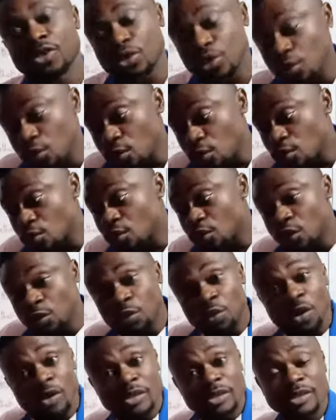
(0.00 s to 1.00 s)
to the
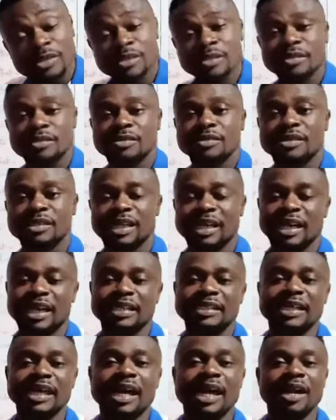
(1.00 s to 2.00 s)
what?
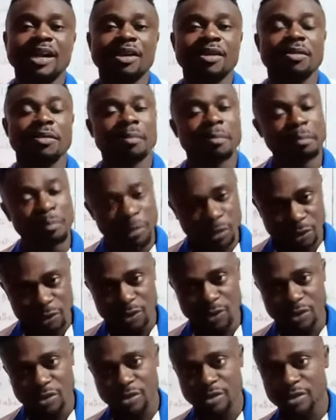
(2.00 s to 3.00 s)
Skeletal
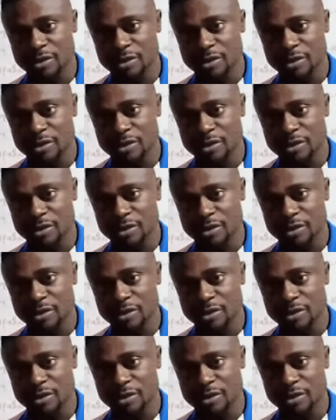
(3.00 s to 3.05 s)
muscles.